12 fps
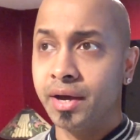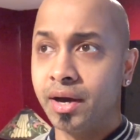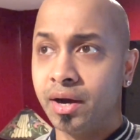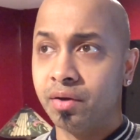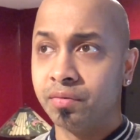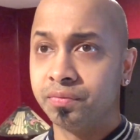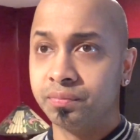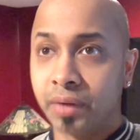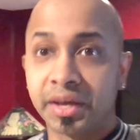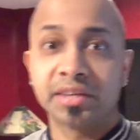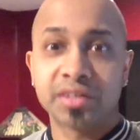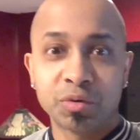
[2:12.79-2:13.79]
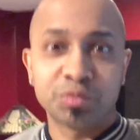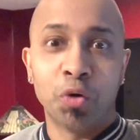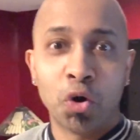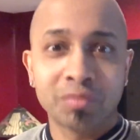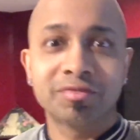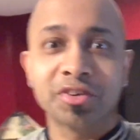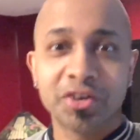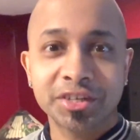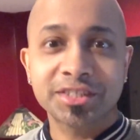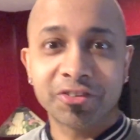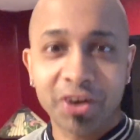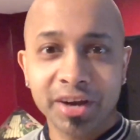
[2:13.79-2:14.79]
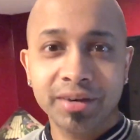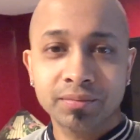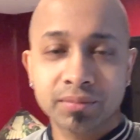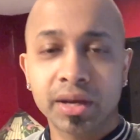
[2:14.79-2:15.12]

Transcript: uh, I guess I was born first, right?